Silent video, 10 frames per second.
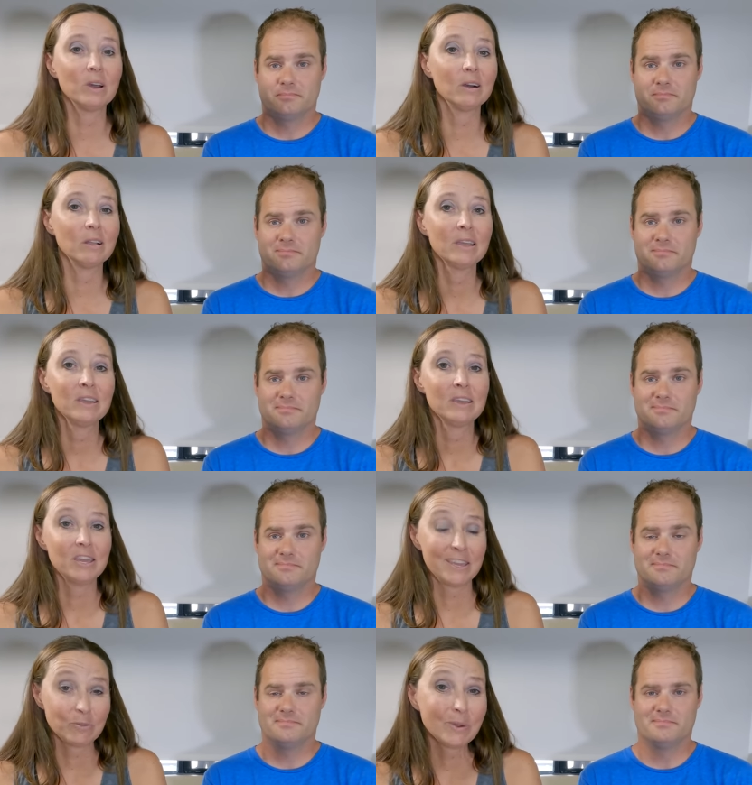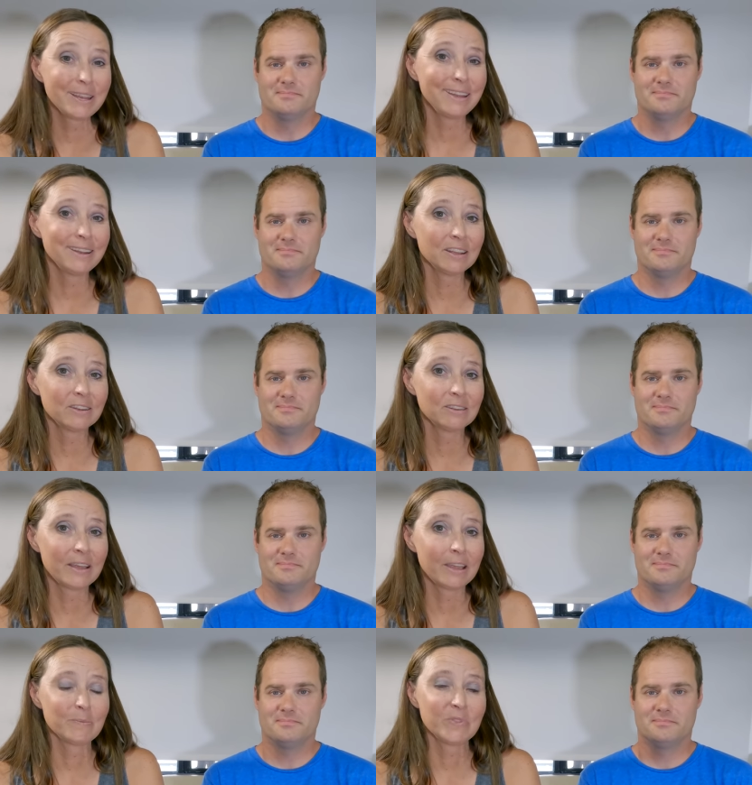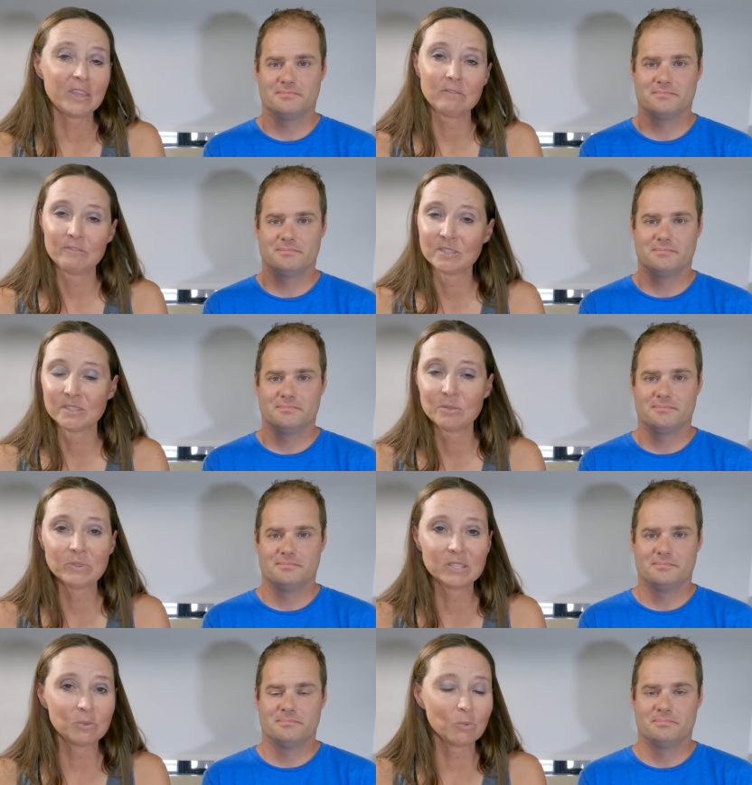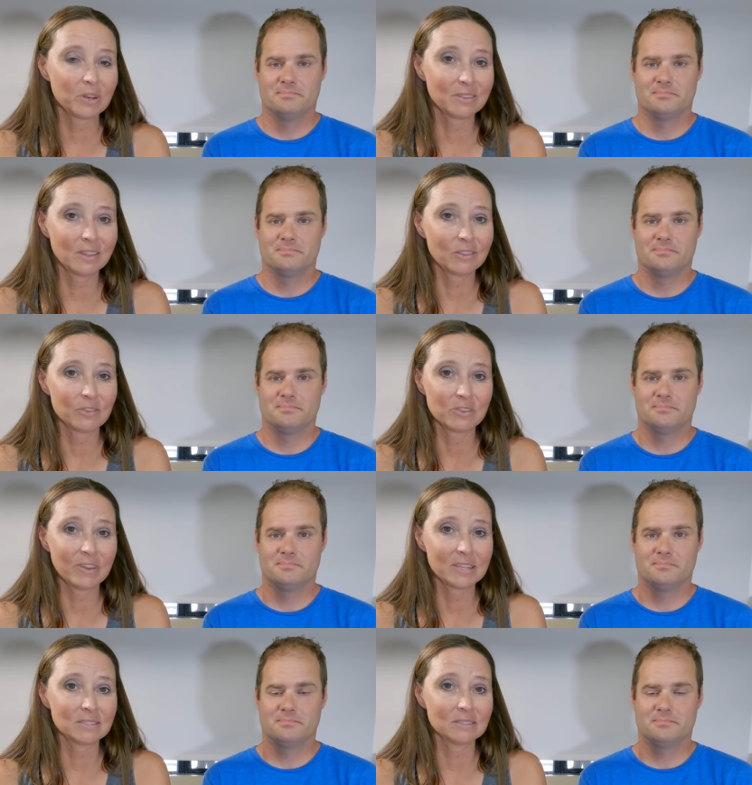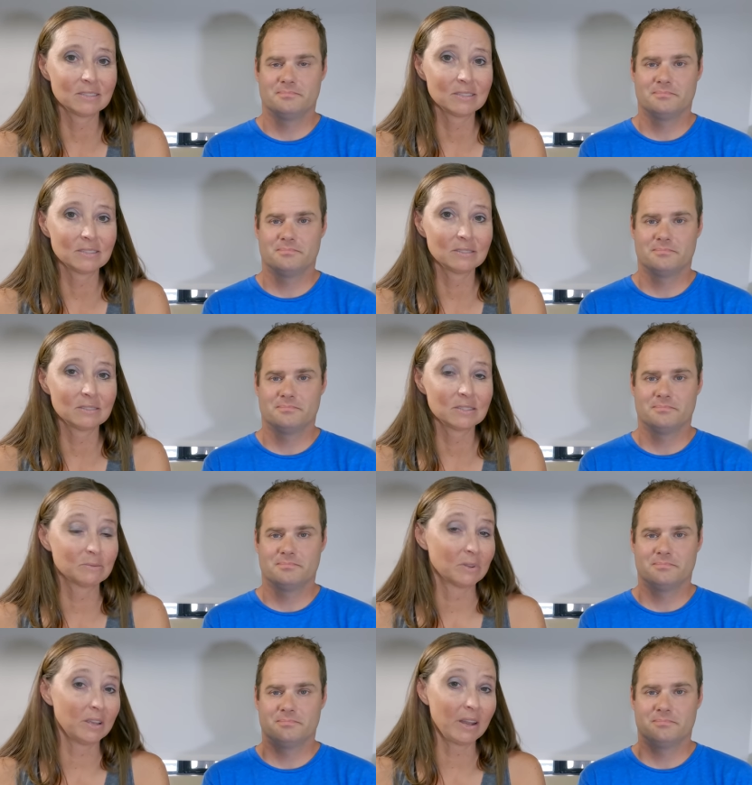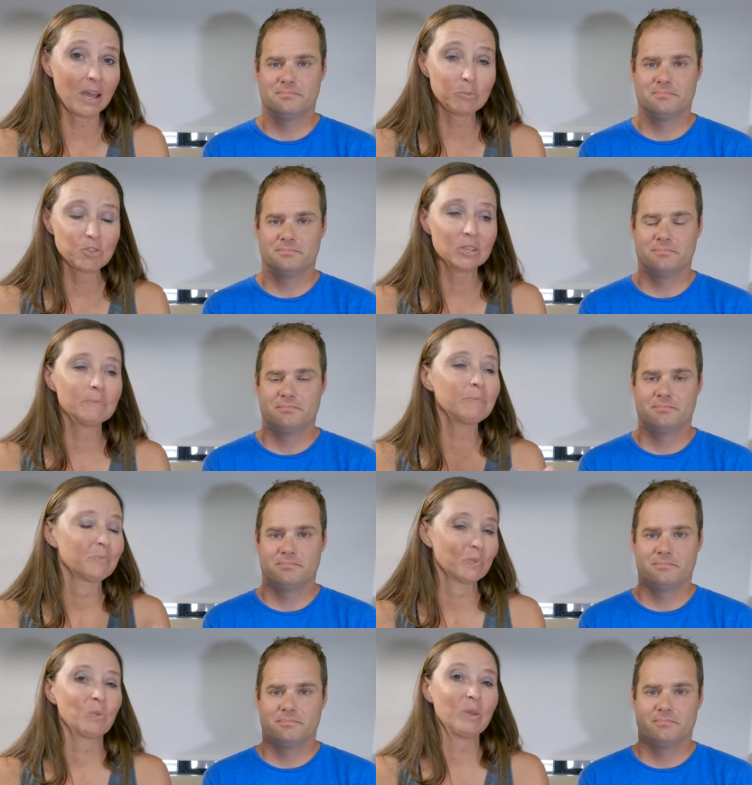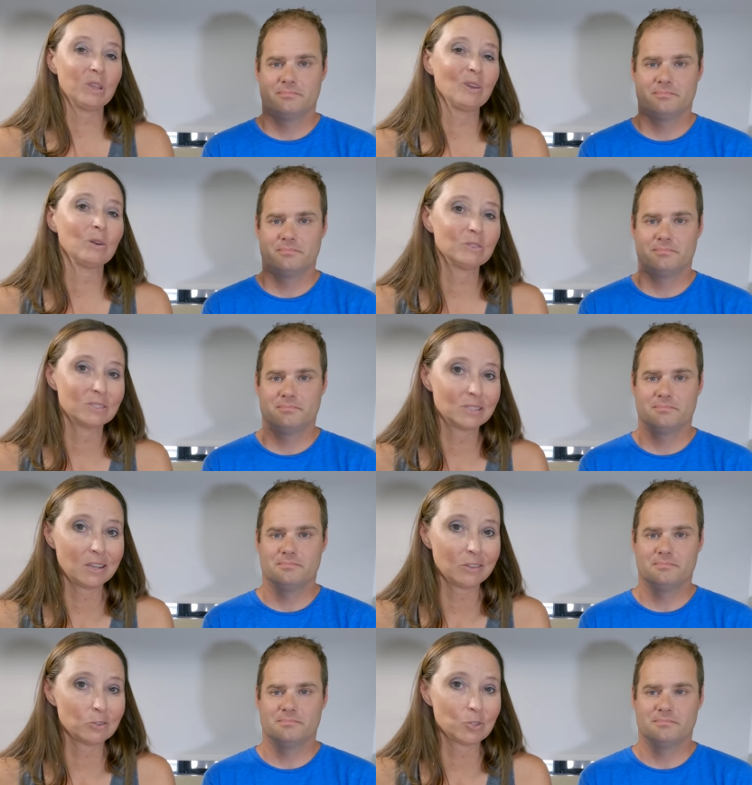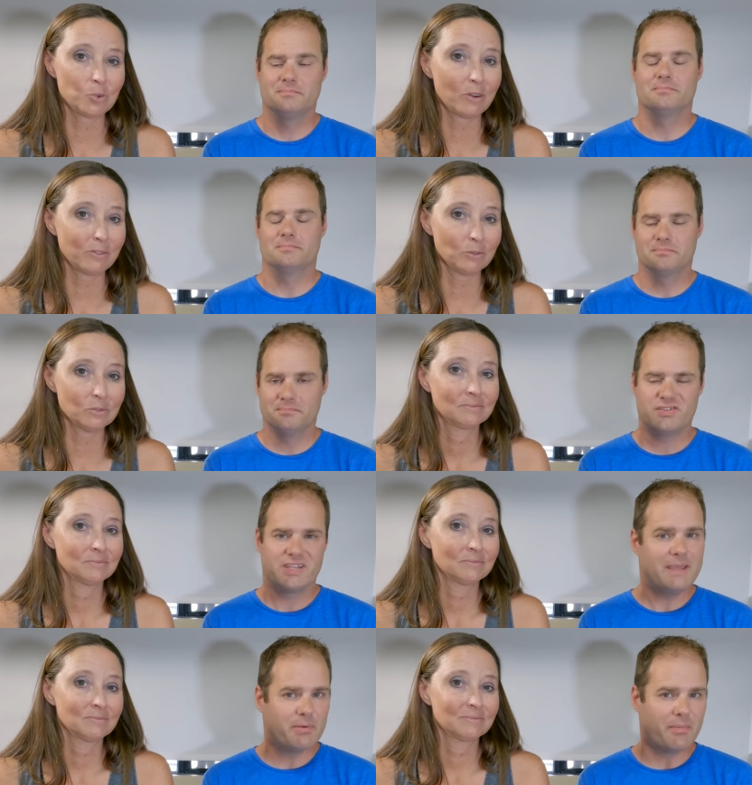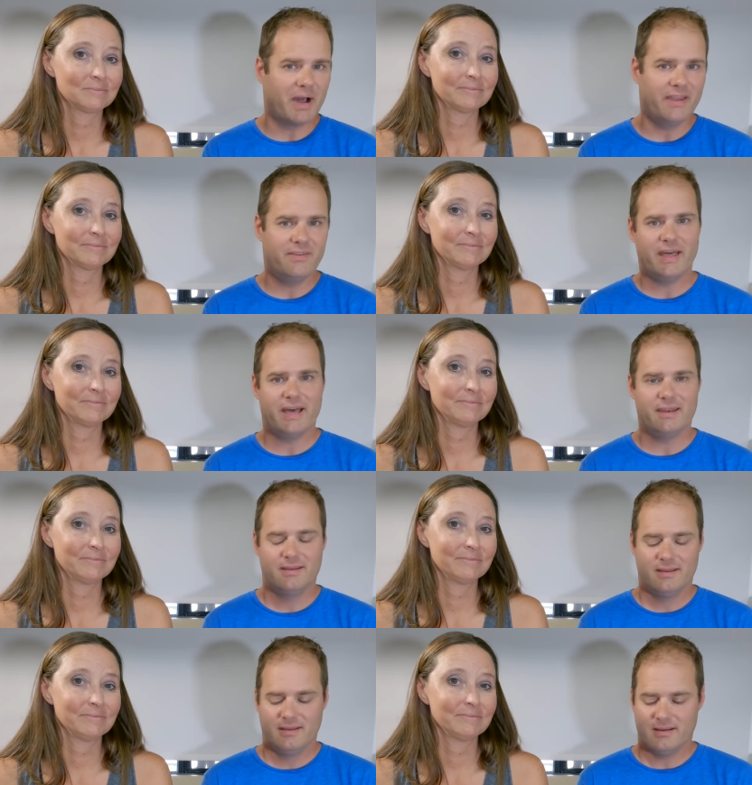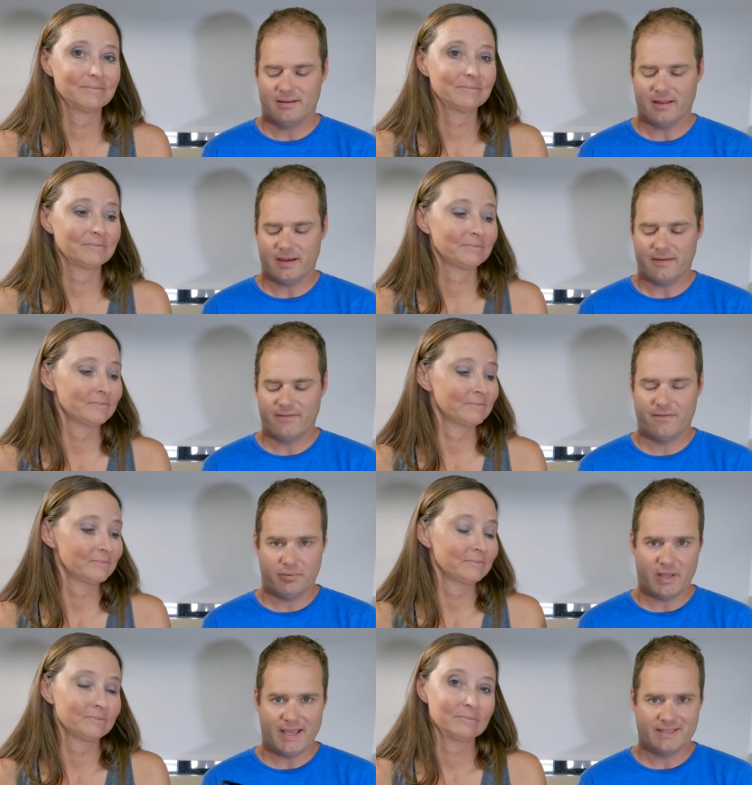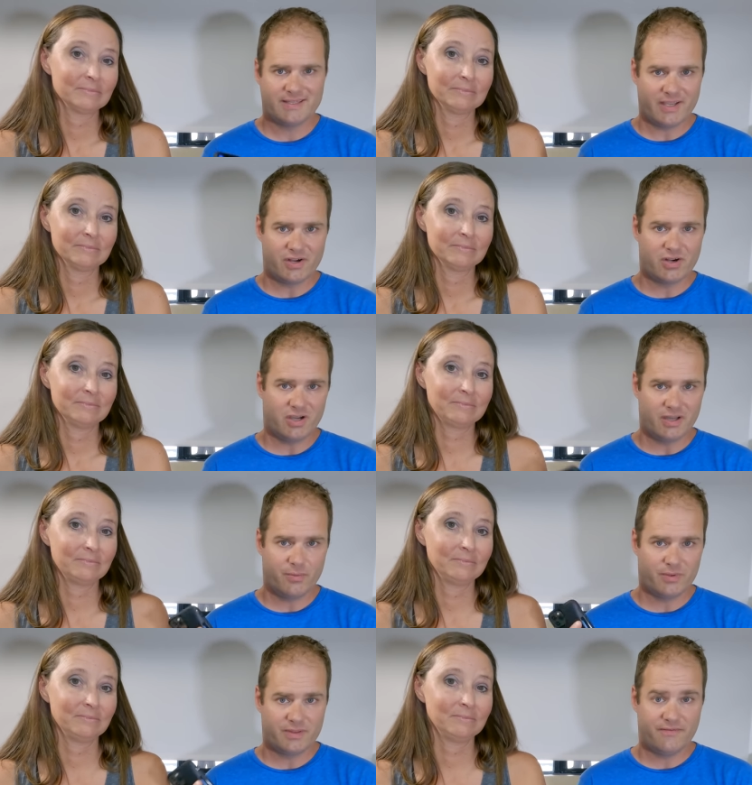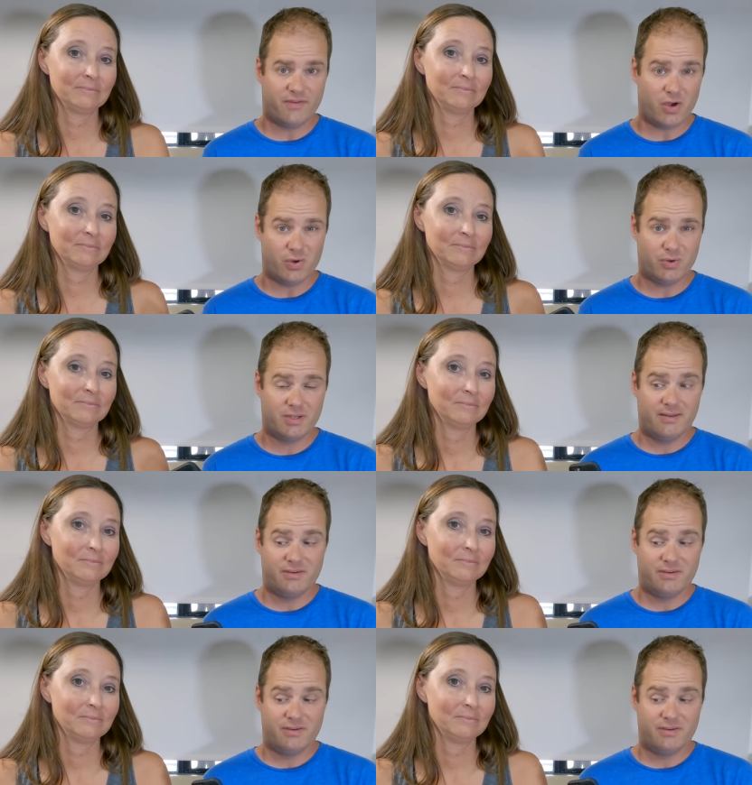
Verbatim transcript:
Speaker 1: will, if we need internet and for some reason one of the other devices isn't an option,
Speaker 2: we can always tether to our phone. Just keep in mind that a lot of plans that you're on with the phone